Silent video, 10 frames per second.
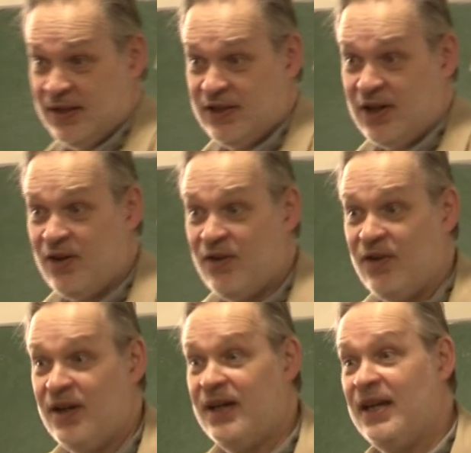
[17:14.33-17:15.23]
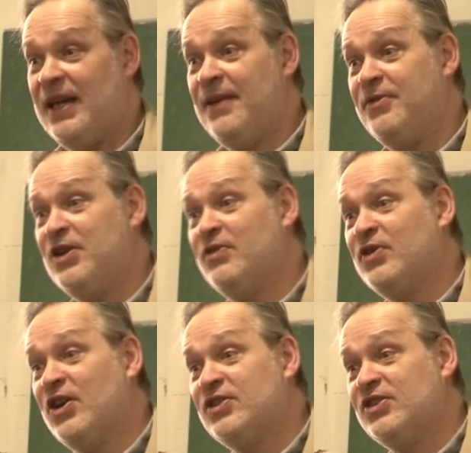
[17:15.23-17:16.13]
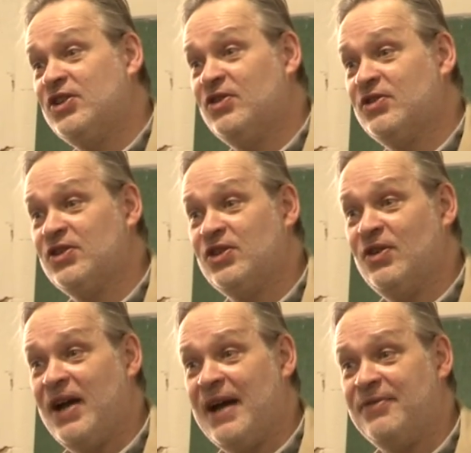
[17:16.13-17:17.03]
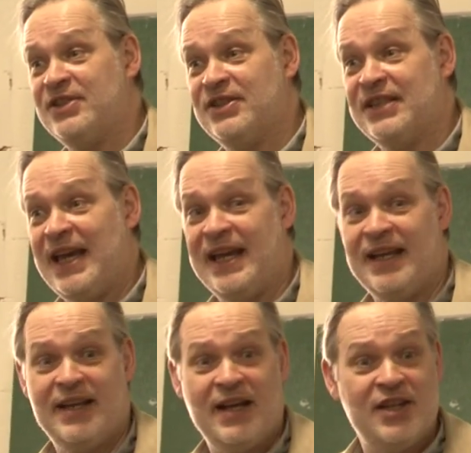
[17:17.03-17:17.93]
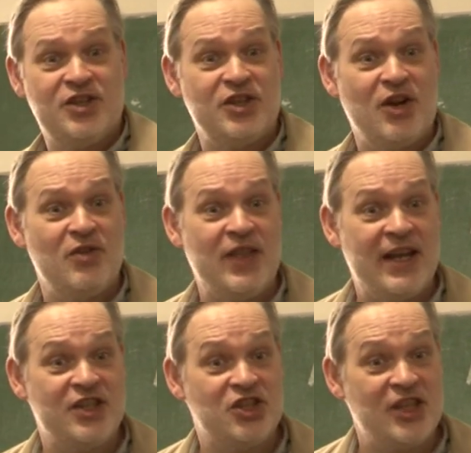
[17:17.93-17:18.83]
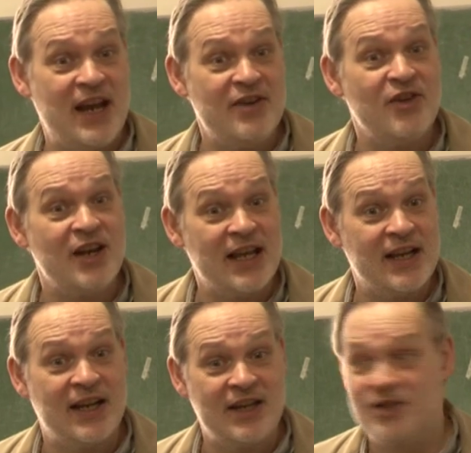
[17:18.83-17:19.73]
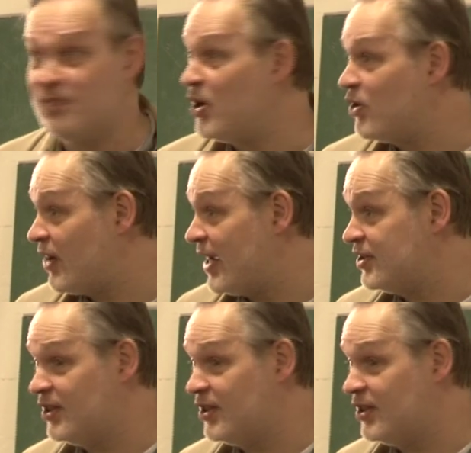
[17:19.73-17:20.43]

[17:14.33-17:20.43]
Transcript: So if you've got students who have to take and show their general English progress,